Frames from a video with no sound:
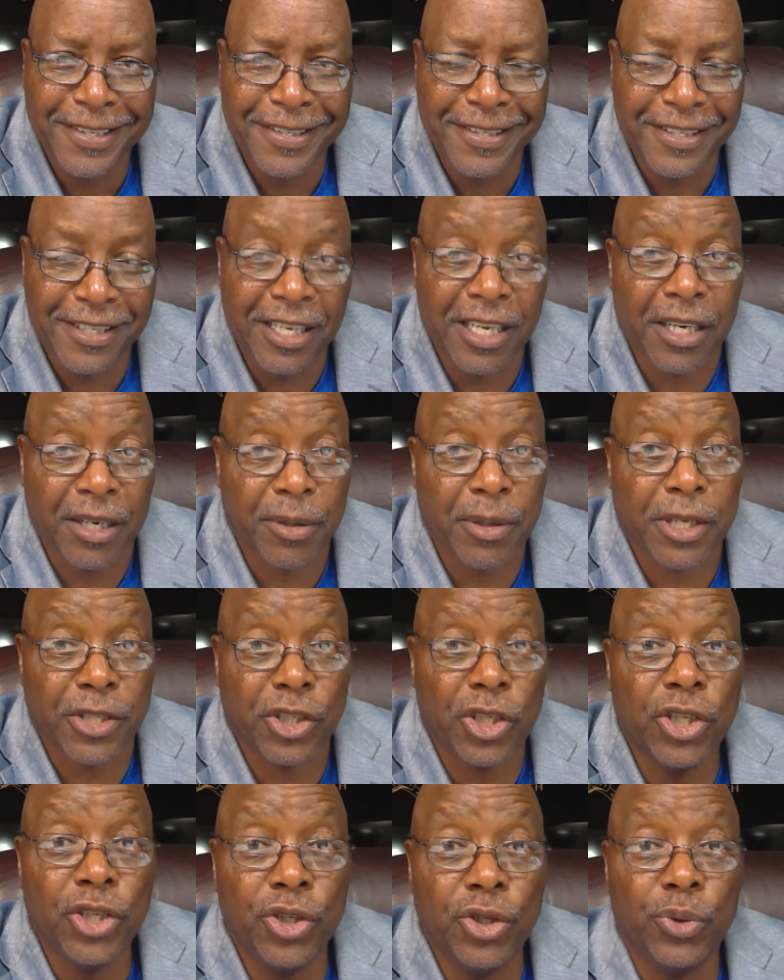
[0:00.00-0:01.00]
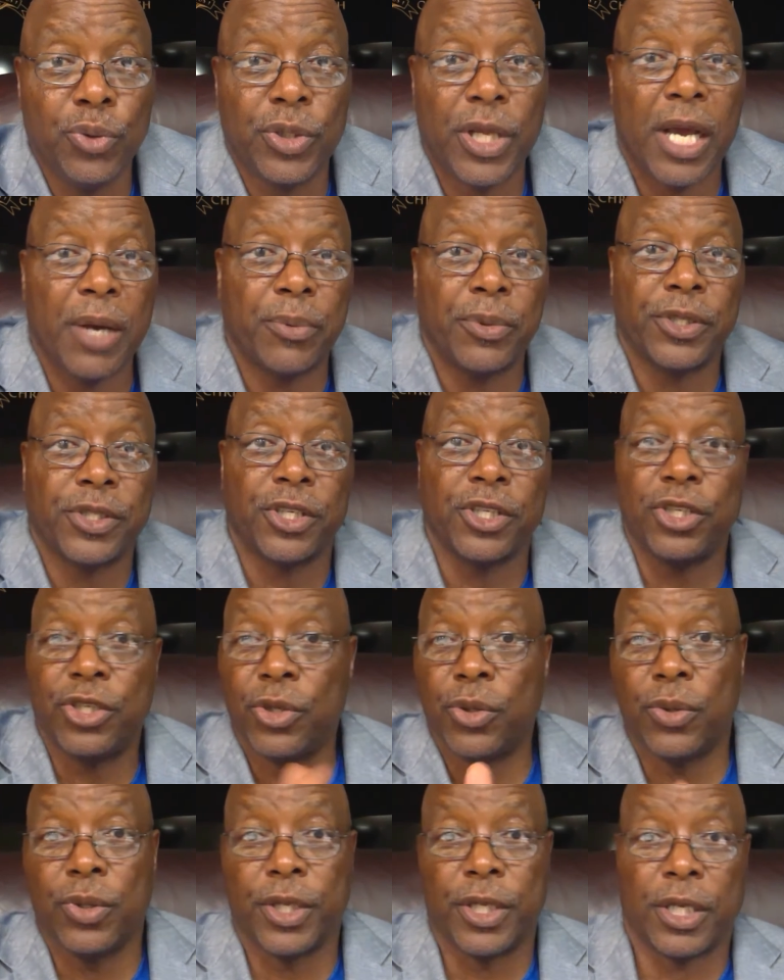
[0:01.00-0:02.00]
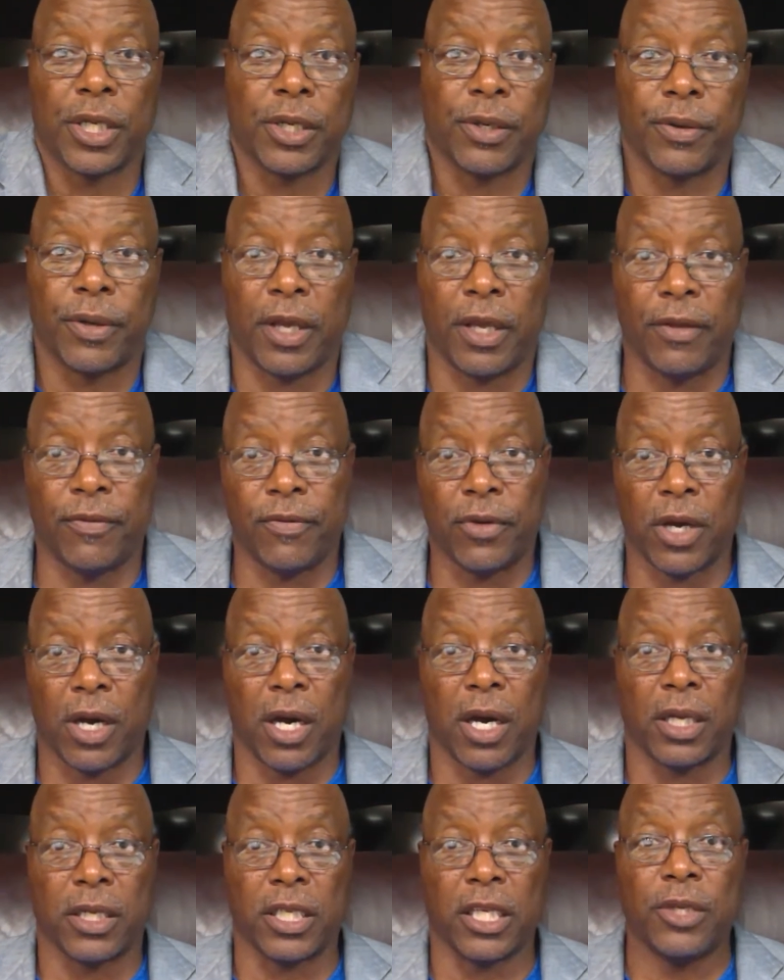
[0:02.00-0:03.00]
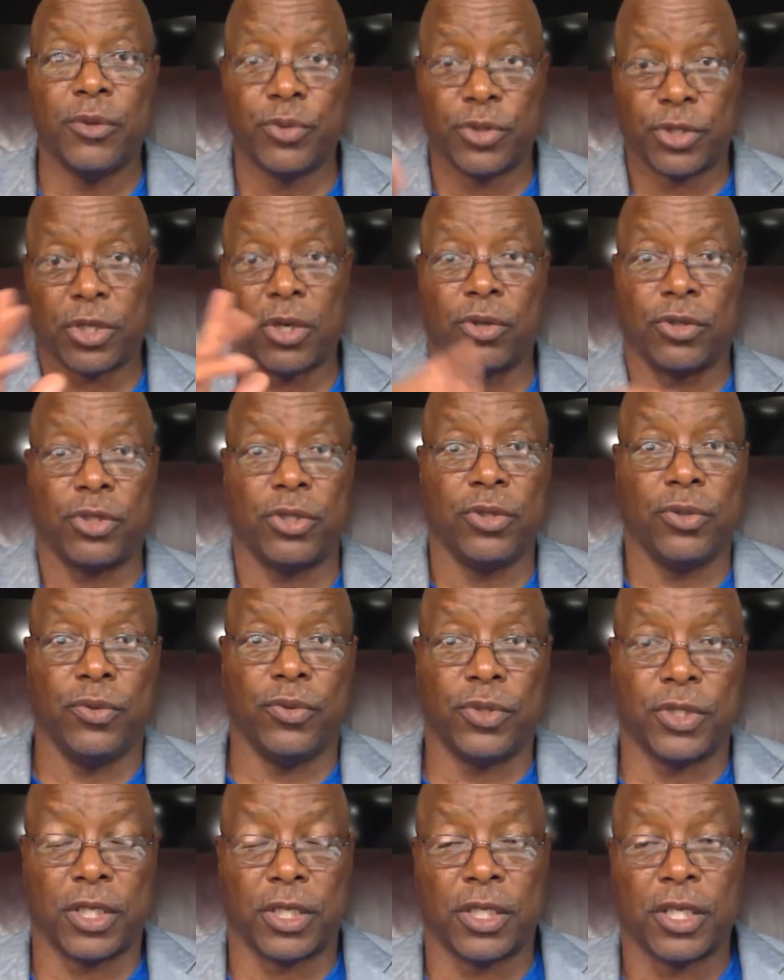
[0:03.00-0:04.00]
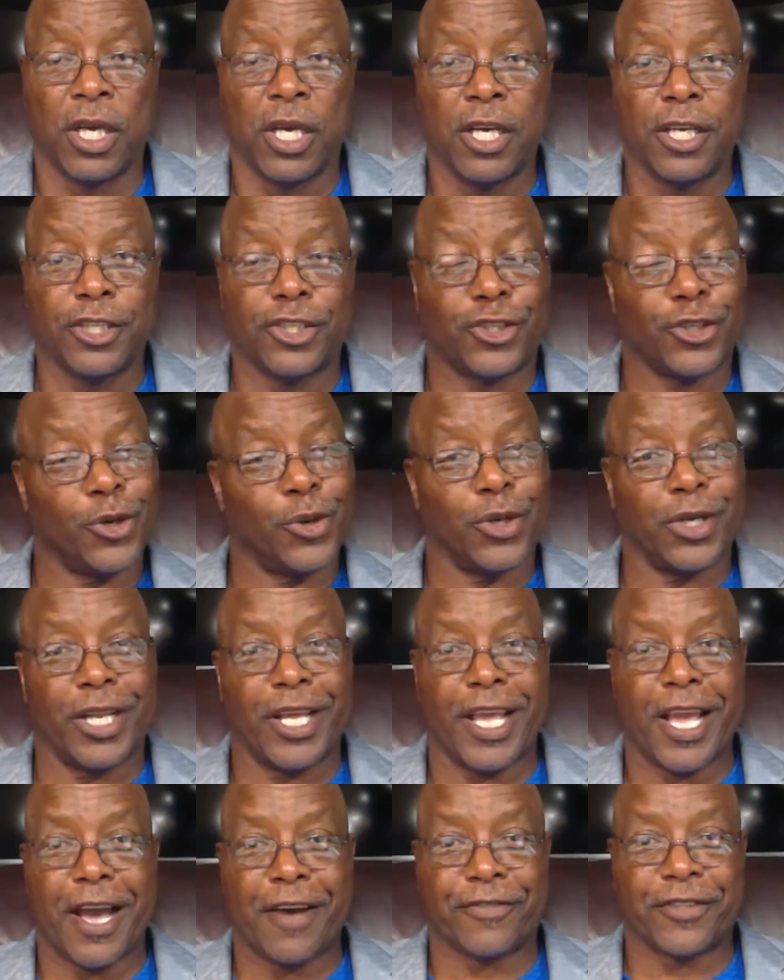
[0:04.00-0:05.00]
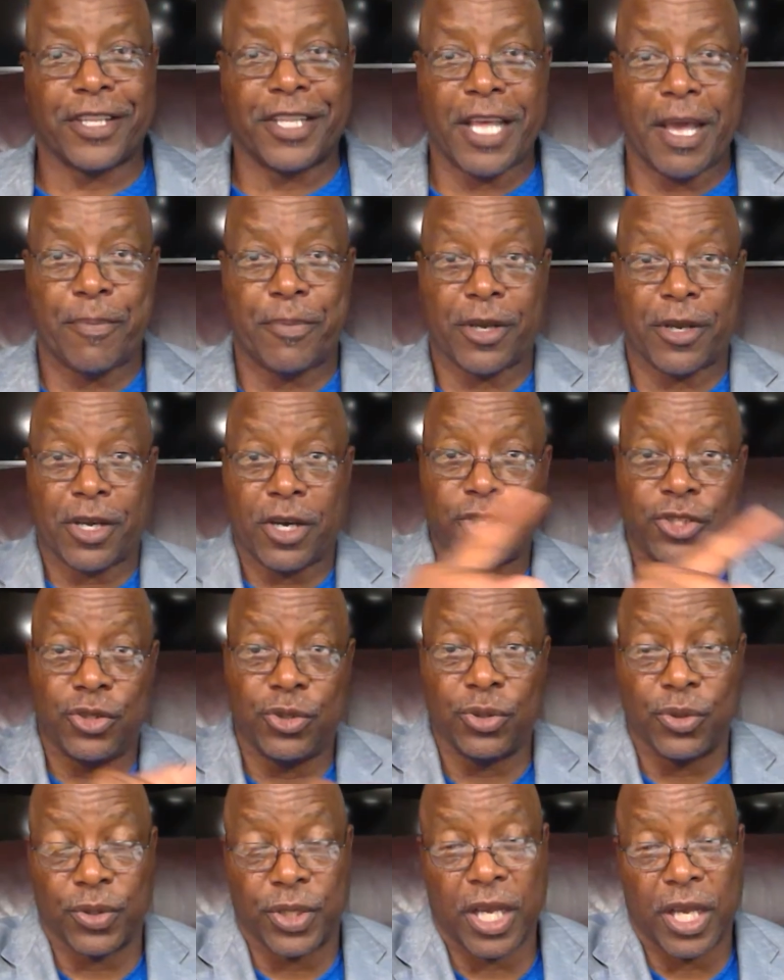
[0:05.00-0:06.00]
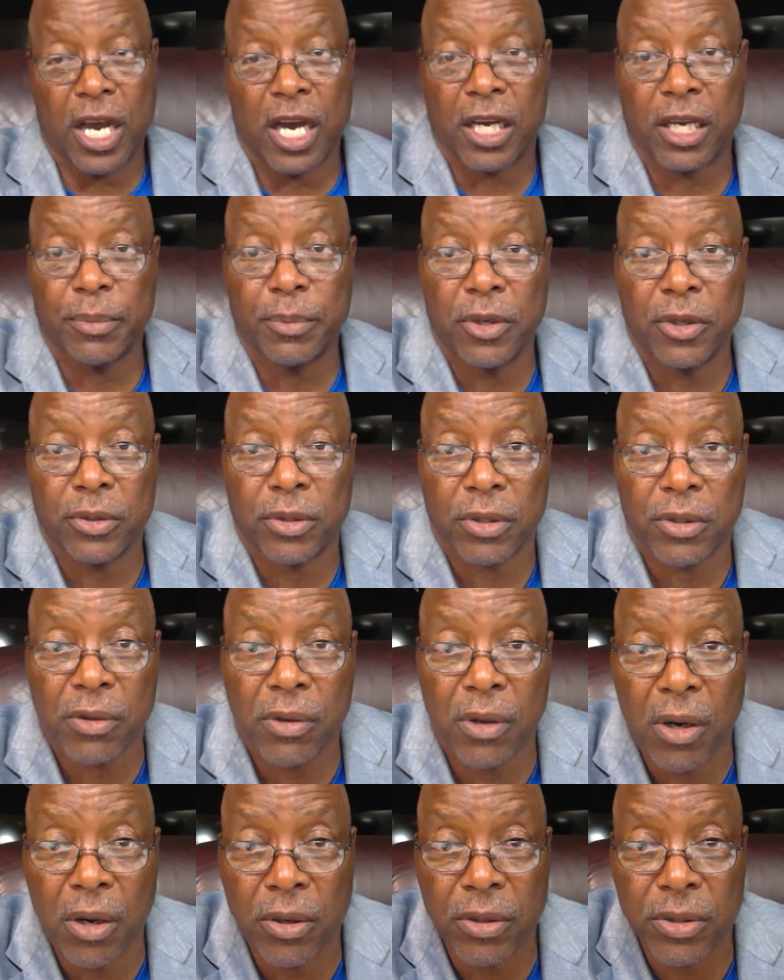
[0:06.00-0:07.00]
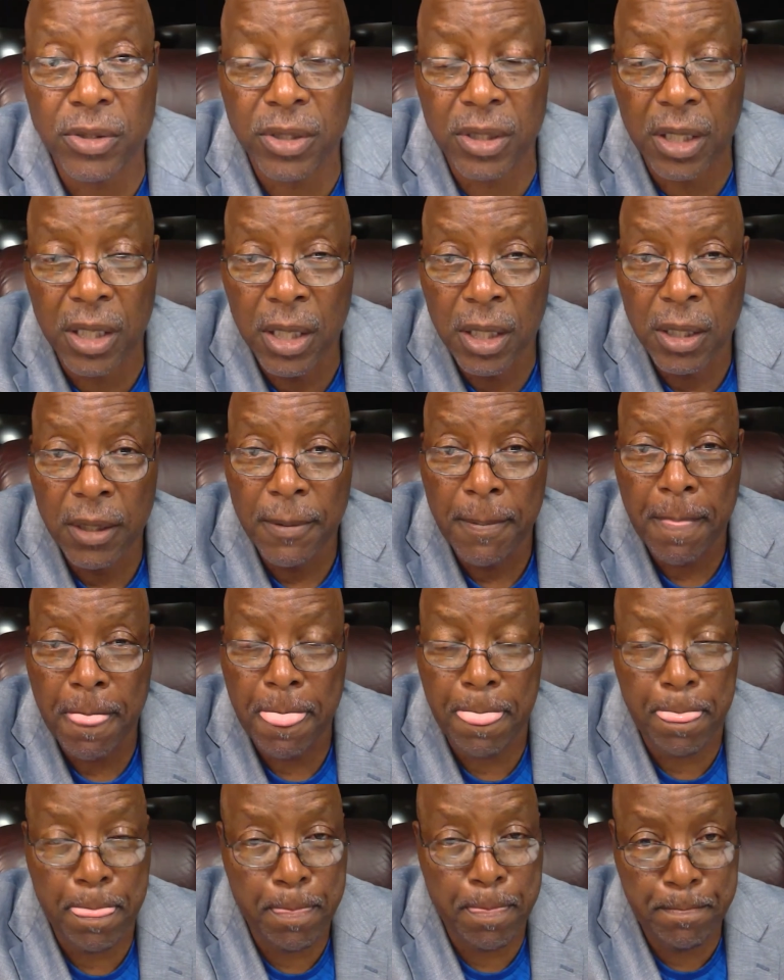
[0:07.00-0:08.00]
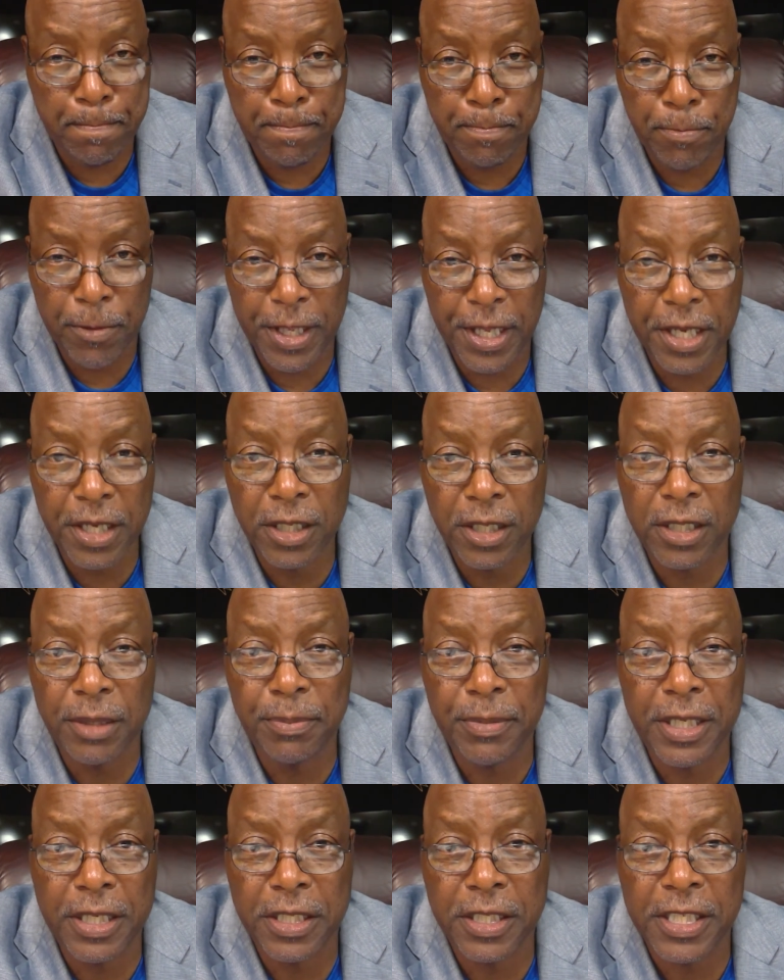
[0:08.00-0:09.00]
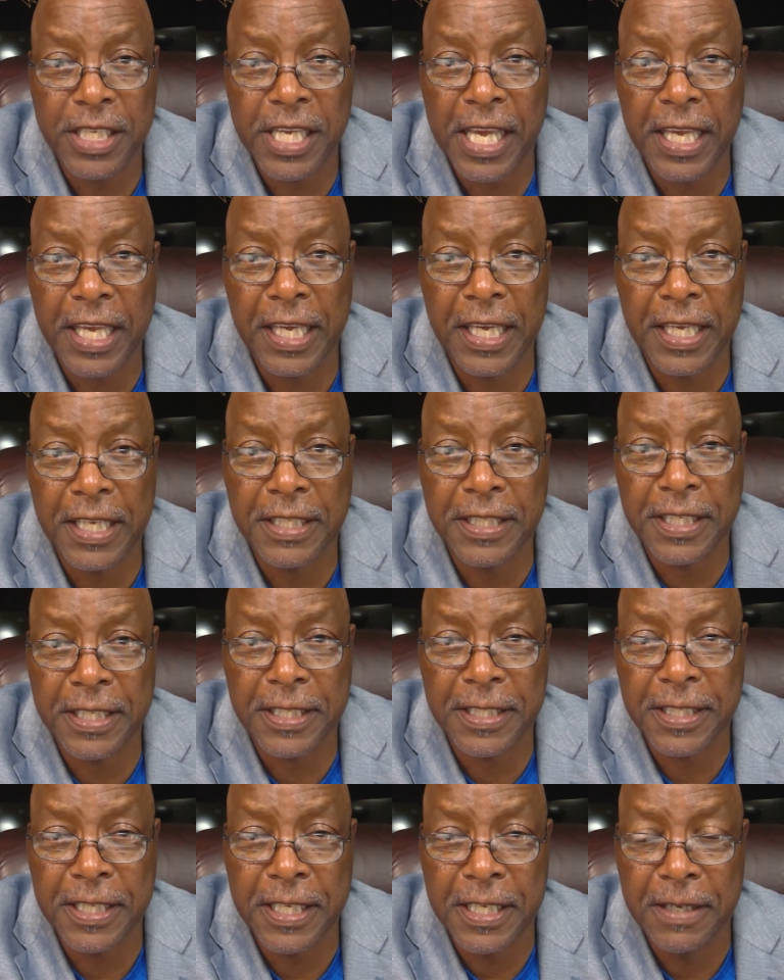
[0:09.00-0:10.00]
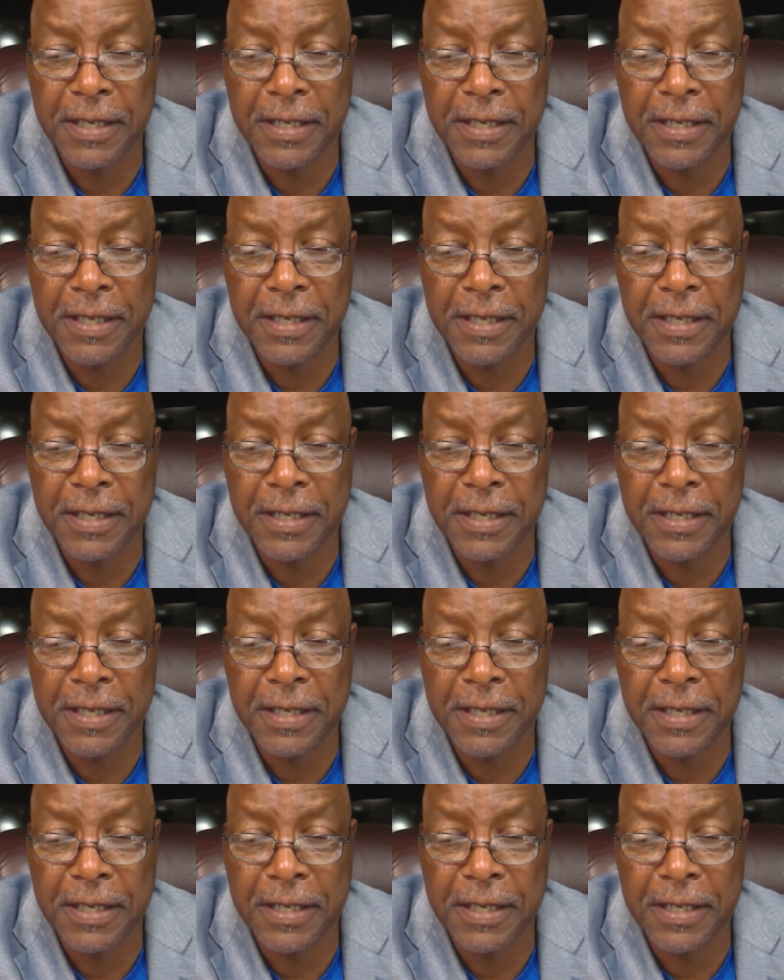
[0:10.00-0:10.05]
Yeah, because he knew there was a door in the graveyard. He was going to use it shortly after that because, you know, they hung him on the cross. Nailed him in his hands and